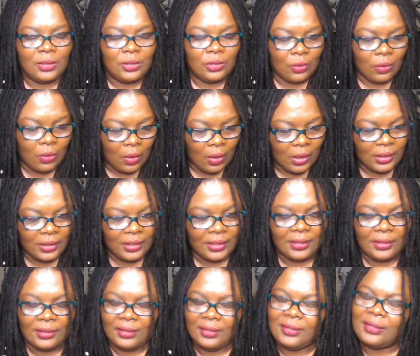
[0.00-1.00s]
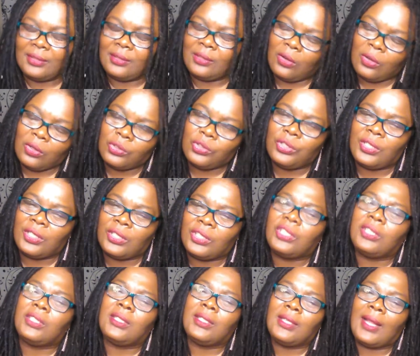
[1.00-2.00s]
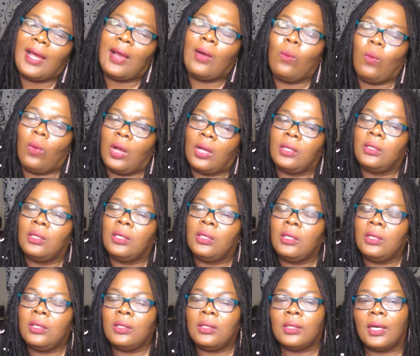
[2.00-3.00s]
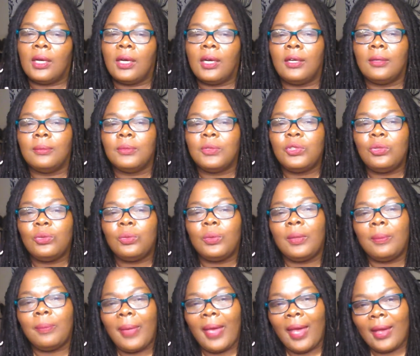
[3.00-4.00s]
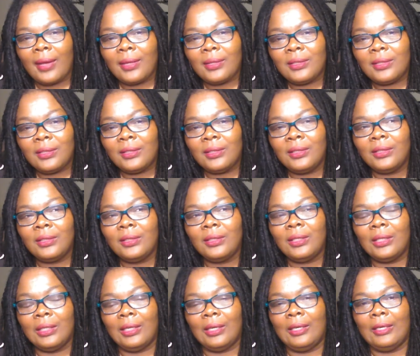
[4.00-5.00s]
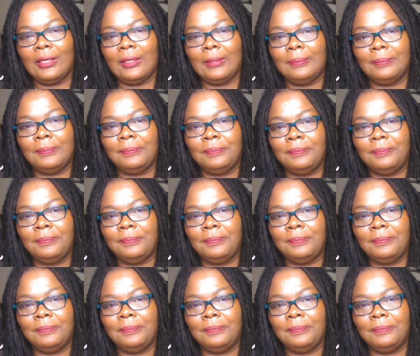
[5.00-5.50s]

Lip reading: to call it, the culture that she did not want to impact, to